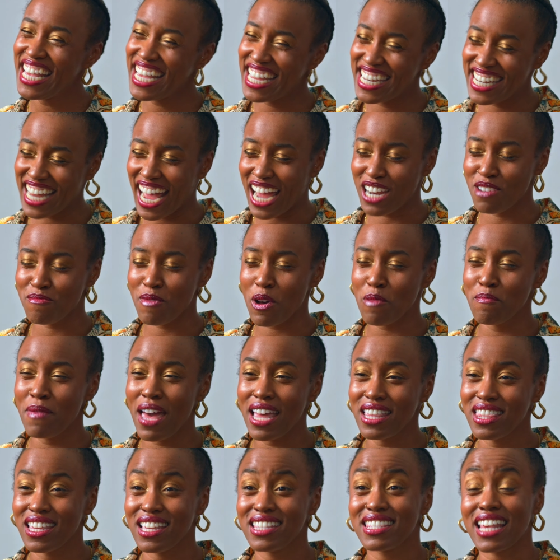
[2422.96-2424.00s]
Dynamo
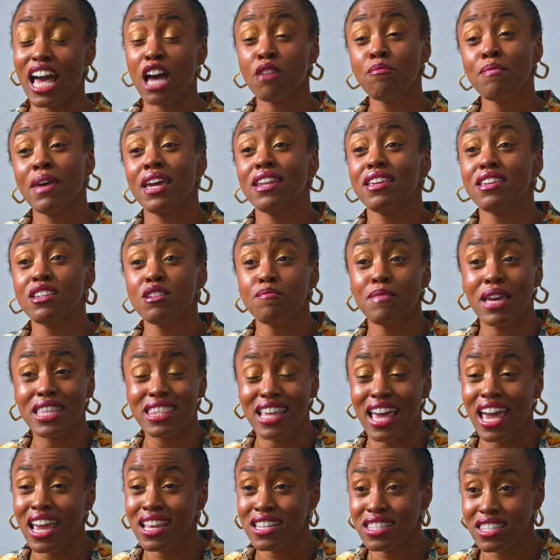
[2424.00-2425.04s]
Methods. I met him at the
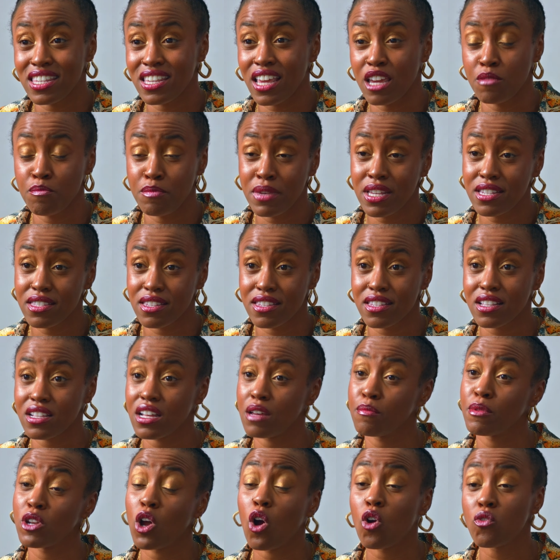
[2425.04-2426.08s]
ACA Business
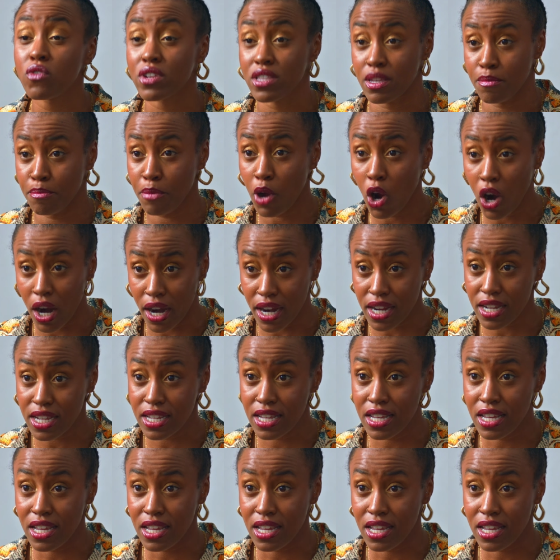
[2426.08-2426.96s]
Club in Overland Park